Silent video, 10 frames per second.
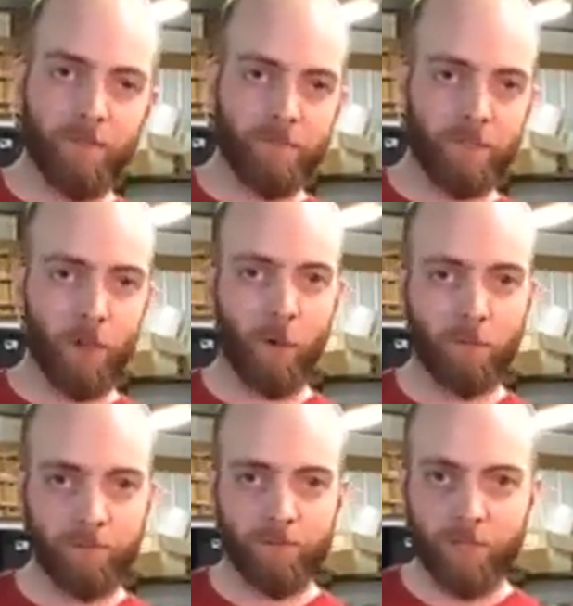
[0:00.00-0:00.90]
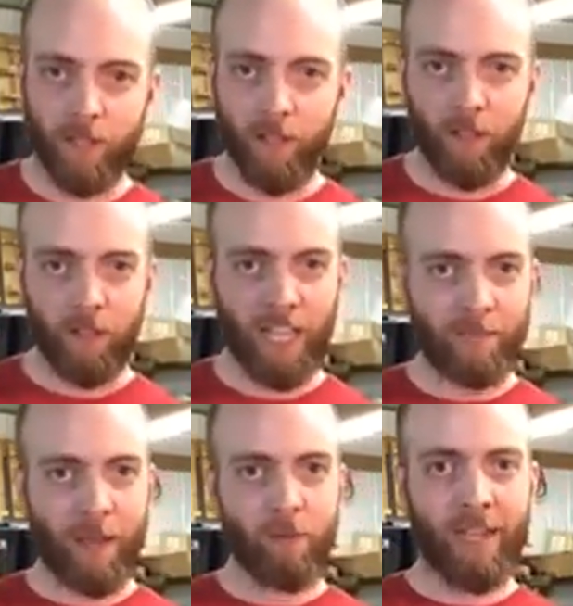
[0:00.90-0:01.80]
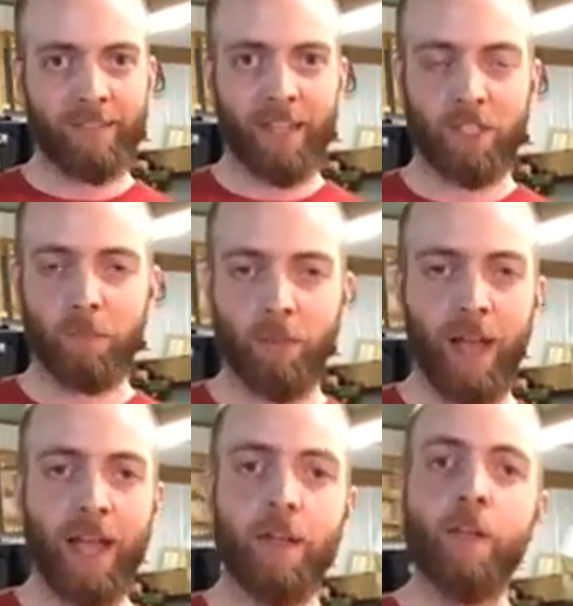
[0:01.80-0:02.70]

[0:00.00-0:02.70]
So that's my rant on supply.